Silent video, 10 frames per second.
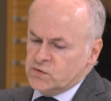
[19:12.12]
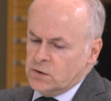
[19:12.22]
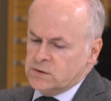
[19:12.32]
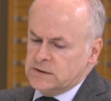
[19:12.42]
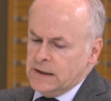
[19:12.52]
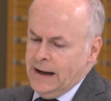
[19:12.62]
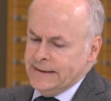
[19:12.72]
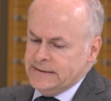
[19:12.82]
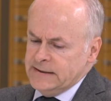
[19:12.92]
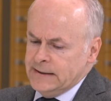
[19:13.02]
not
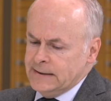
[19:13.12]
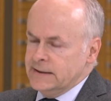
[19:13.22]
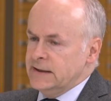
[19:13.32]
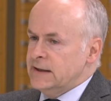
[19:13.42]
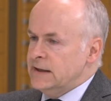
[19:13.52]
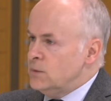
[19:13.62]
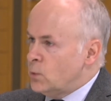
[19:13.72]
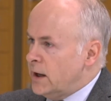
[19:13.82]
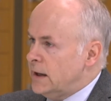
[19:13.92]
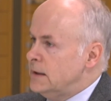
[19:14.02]
ideal in any
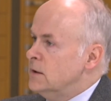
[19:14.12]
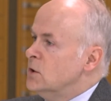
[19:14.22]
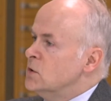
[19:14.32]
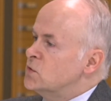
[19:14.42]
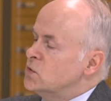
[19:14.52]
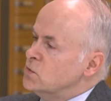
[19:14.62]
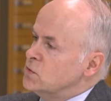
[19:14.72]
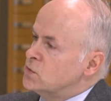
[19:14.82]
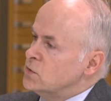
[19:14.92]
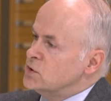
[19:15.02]
way to
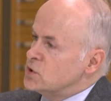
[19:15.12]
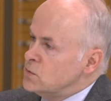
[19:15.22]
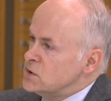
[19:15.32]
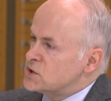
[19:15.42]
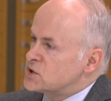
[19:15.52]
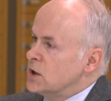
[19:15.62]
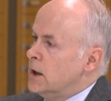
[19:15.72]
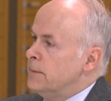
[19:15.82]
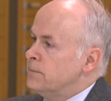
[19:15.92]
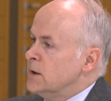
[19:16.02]
the Jewish
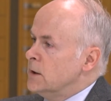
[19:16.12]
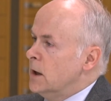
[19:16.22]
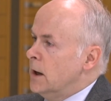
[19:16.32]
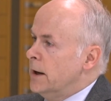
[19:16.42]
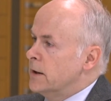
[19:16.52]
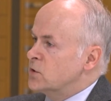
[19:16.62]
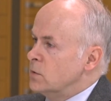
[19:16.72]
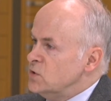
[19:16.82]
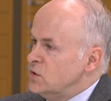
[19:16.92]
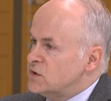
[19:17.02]

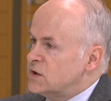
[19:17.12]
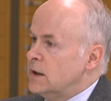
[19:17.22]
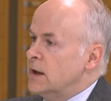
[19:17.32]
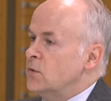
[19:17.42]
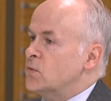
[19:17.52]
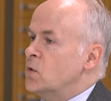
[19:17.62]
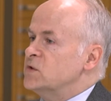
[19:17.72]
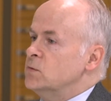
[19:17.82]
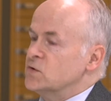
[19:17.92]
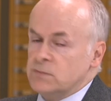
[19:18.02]
community, and of
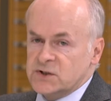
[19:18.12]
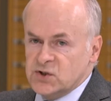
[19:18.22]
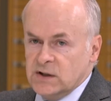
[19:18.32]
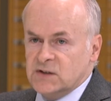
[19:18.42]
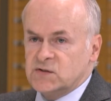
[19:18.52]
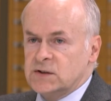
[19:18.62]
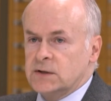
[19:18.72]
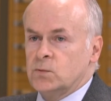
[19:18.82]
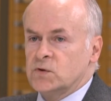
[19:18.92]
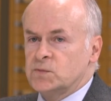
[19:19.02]
course it was much less
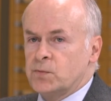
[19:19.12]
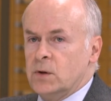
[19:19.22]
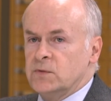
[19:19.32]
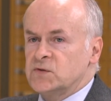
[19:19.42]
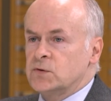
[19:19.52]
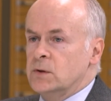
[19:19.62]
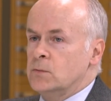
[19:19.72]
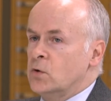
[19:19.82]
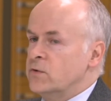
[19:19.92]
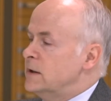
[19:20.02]
that was promised to them
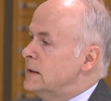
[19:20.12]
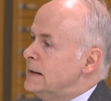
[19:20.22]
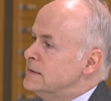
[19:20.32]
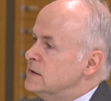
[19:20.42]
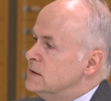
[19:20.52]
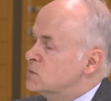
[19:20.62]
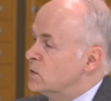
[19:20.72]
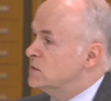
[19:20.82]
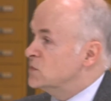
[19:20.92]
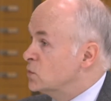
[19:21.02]
already in
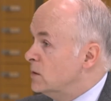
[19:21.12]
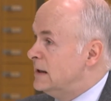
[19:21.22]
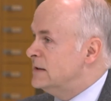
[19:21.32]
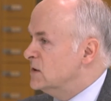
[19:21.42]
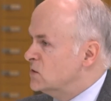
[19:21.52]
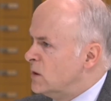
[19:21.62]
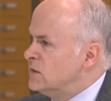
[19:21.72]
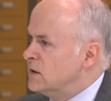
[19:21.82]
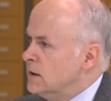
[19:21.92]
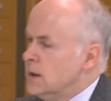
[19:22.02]
1922 and
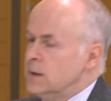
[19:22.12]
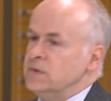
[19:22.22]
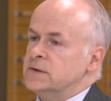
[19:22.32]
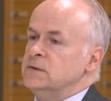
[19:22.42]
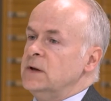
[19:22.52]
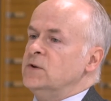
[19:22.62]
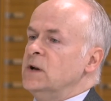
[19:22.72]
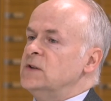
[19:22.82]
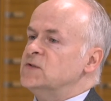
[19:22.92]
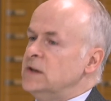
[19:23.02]
1920, but
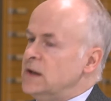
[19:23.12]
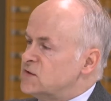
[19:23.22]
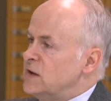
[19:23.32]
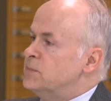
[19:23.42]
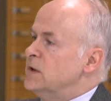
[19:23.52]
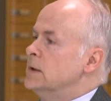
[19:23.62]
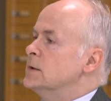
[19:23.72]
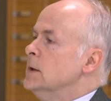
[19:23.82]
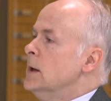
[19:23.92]
nevertheless they accepted it.